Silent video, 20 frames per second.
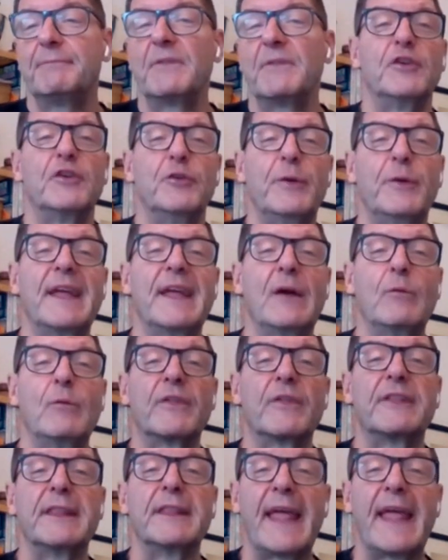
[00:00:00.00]
If you're doing it
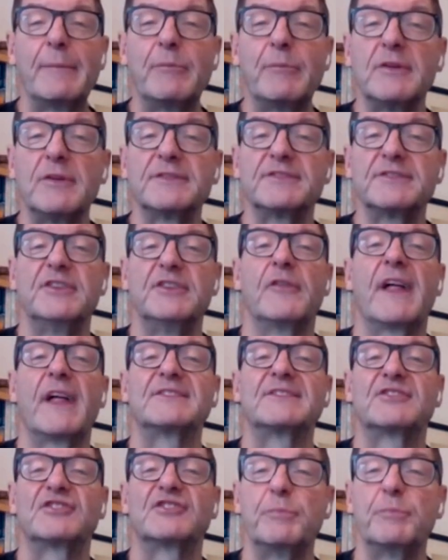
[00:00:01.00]
with labels,
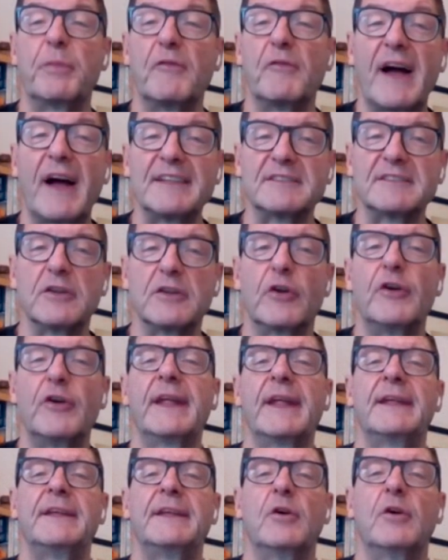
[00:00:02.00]
that's supervised
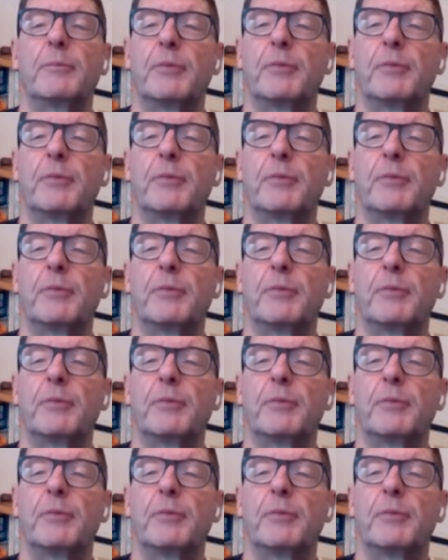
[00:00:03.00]
learning,